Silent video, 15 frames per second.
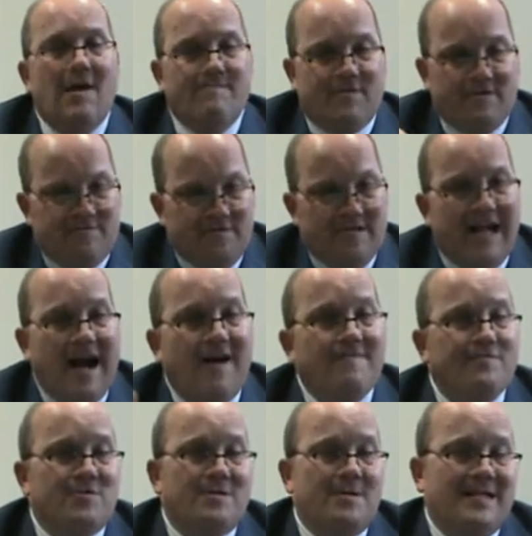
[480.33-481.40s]
But for now,
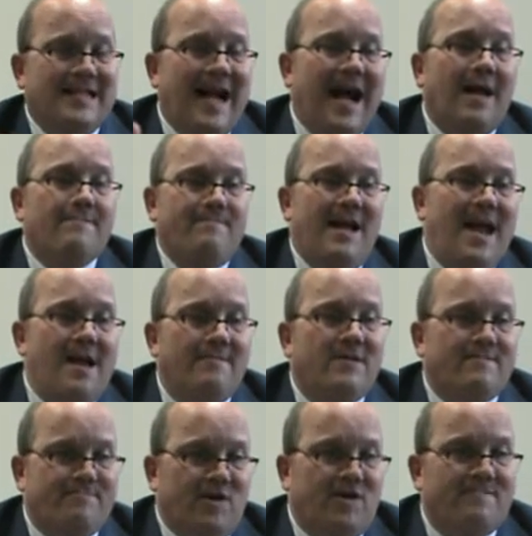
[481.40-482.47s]
for the
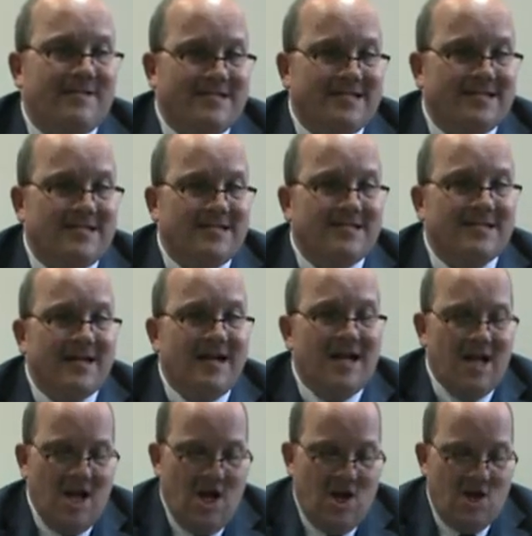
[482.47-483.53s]
non-payment purposes,
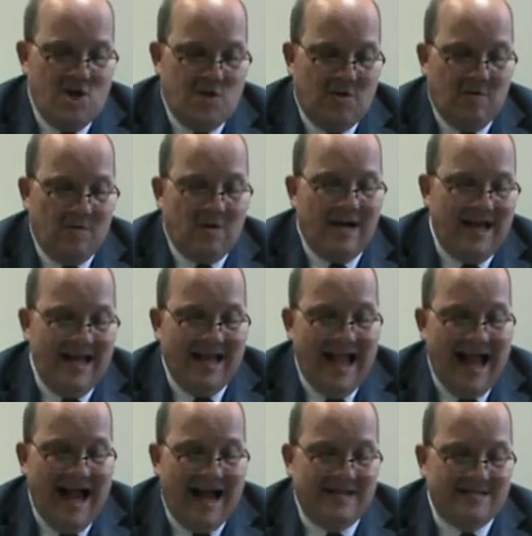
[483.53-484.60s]
you're looking
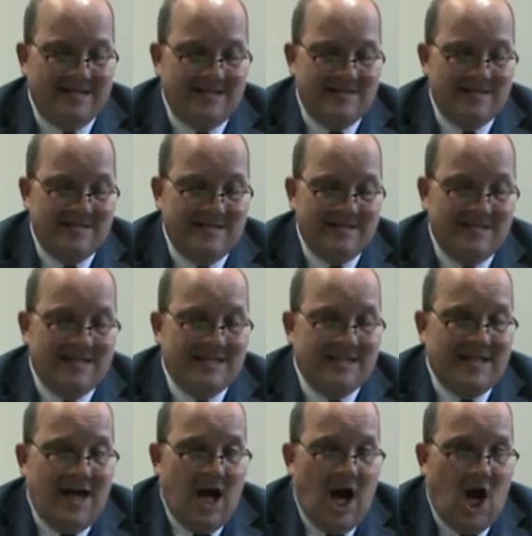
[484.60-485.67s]
at
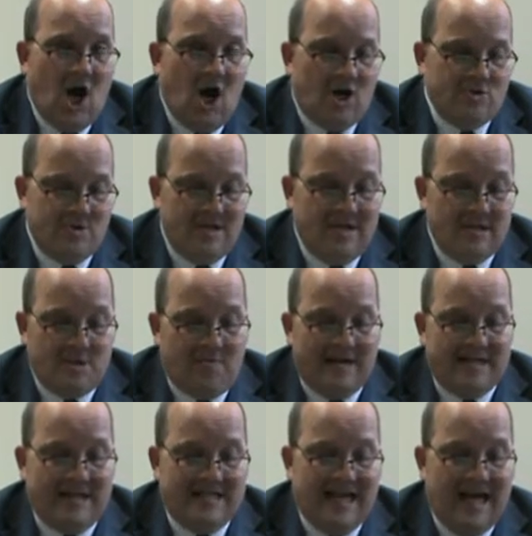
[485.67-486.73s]

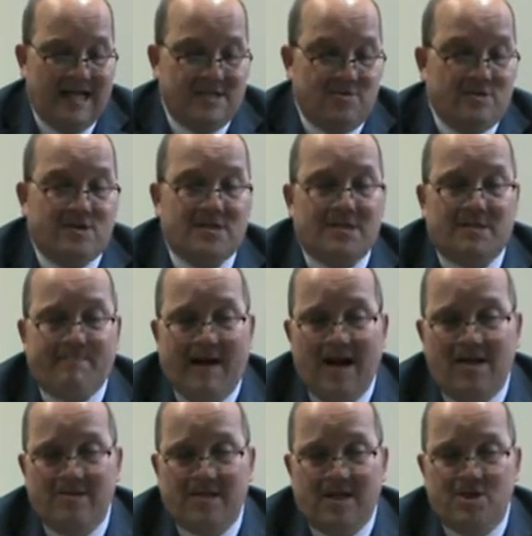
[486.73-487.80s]
120 days, which
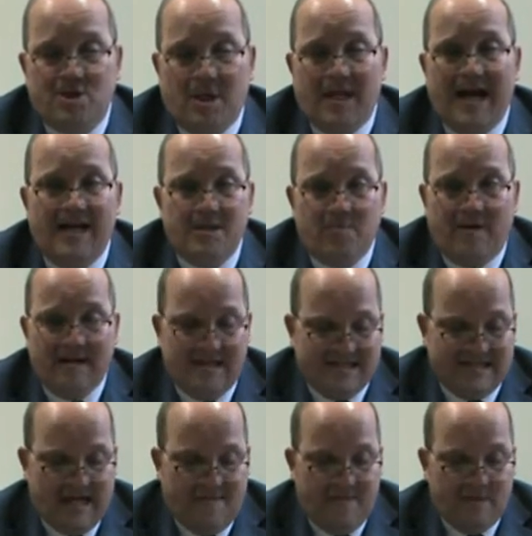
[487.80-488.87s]
expires on July
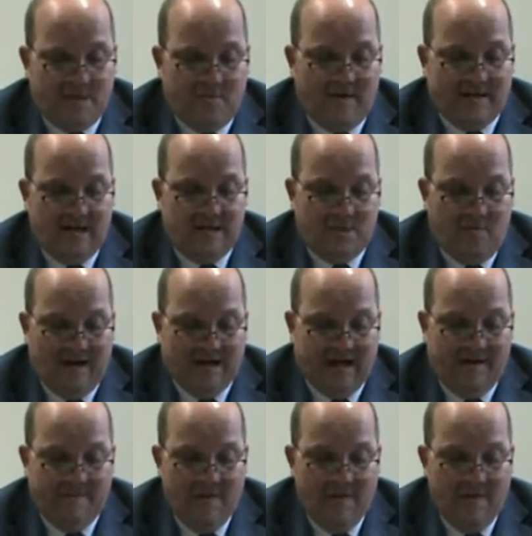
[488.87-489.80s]
27, 2020.